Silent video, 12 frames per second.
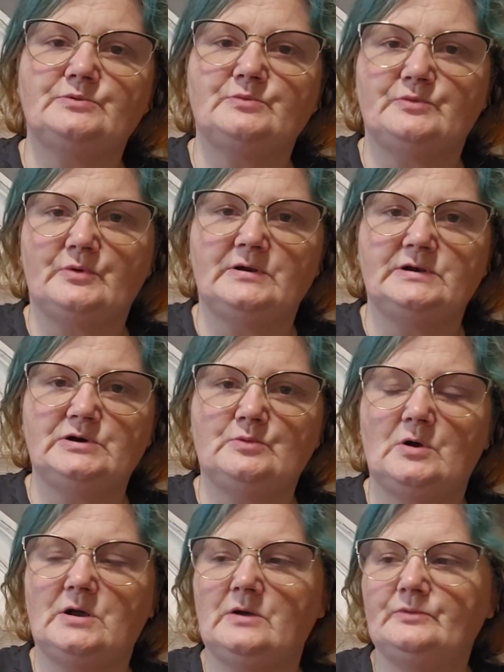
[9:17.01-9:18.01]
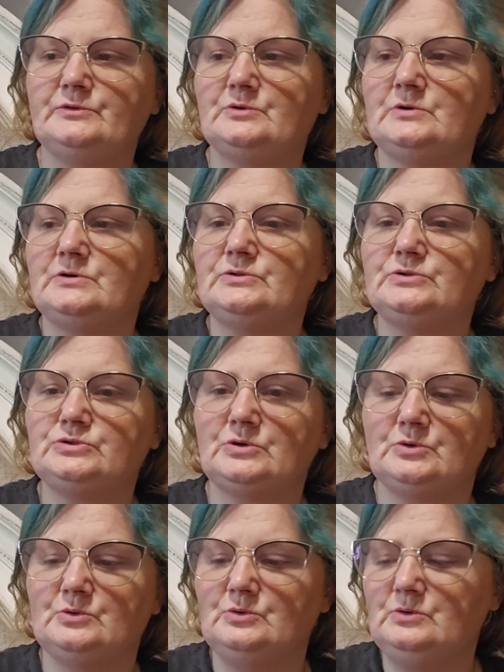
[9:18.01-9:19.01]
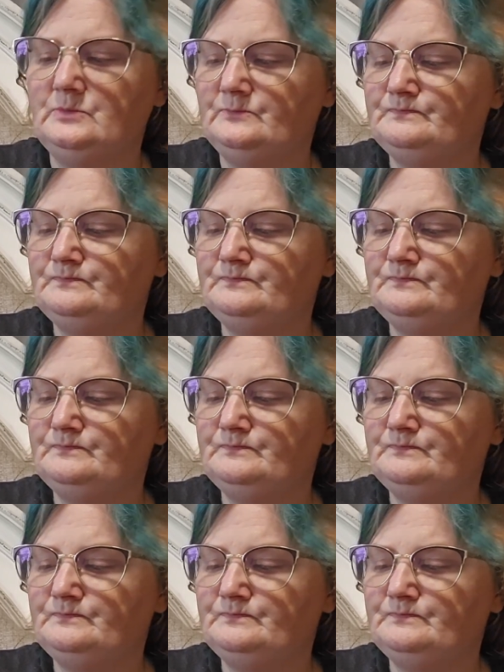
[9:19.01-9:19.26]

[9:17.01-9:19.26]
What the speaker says: before I need to walk out the door. So,